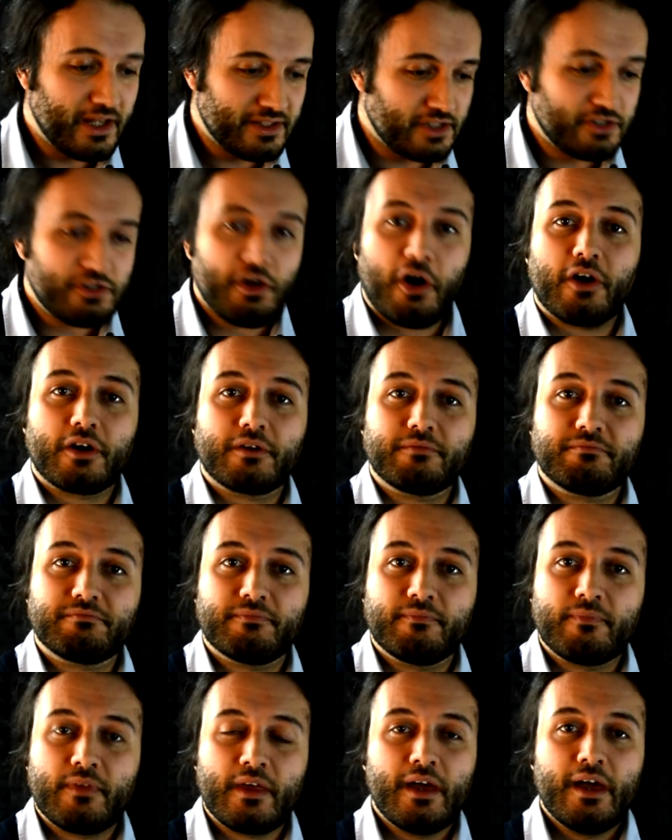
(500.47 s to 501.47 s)
It's a dog.
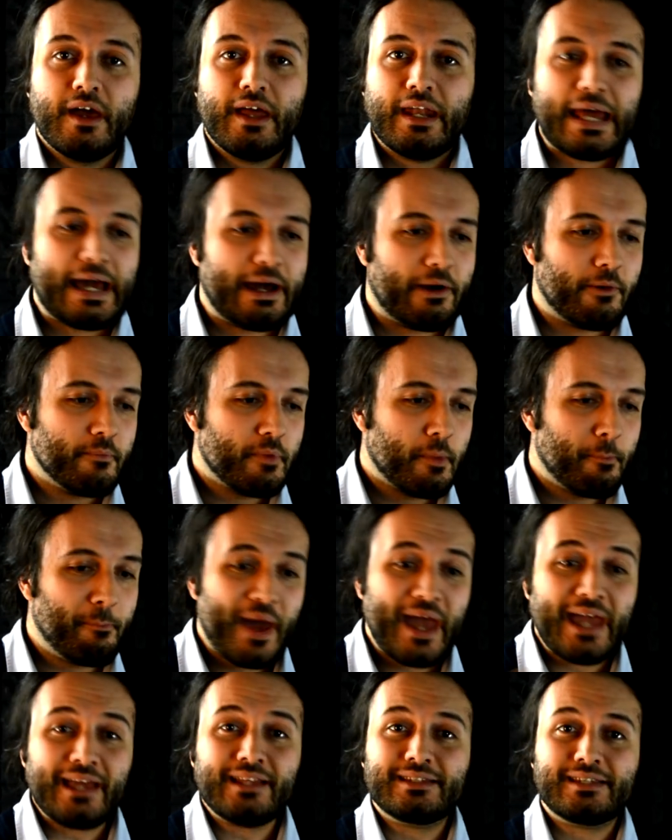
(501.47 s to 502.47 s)
Now,
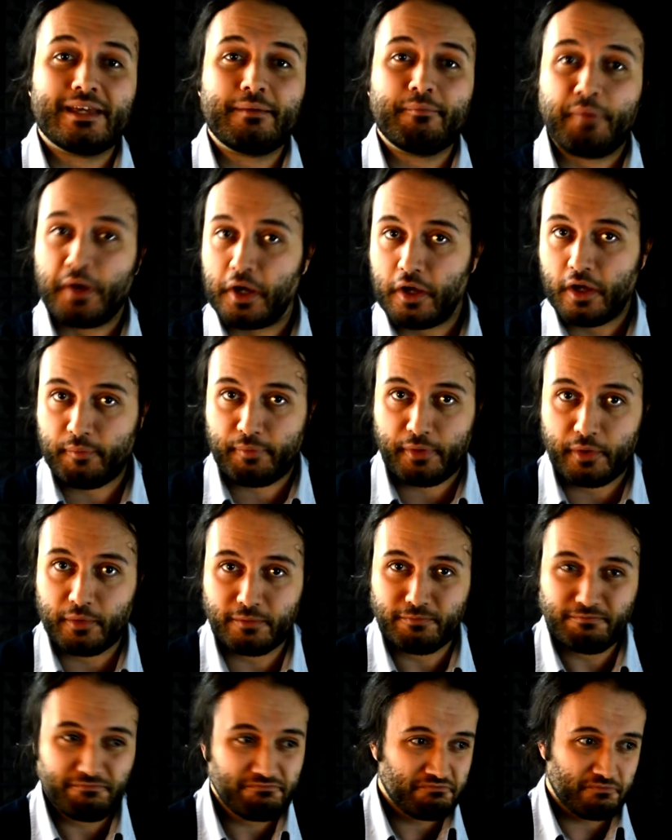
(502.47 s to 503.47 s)
paint him
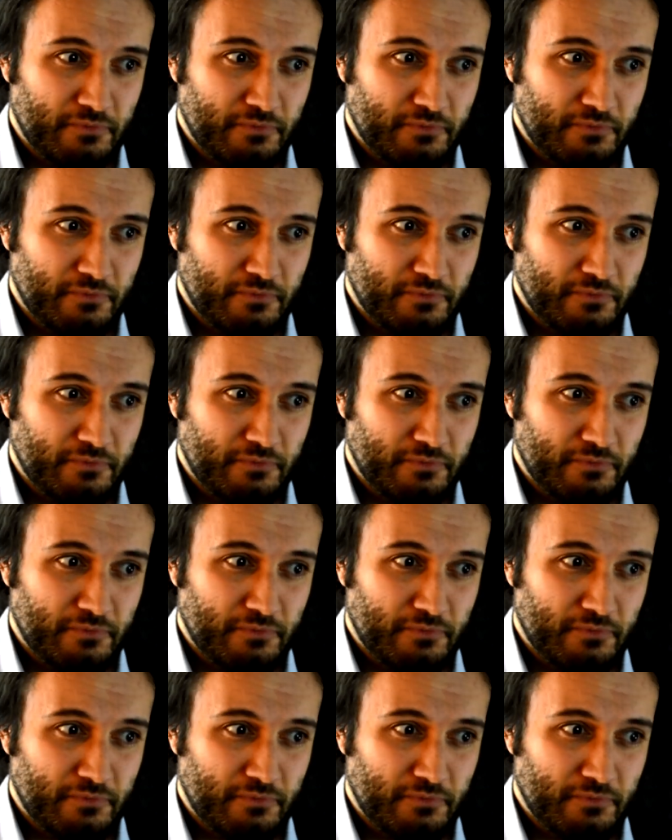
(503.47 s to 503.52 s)
purple.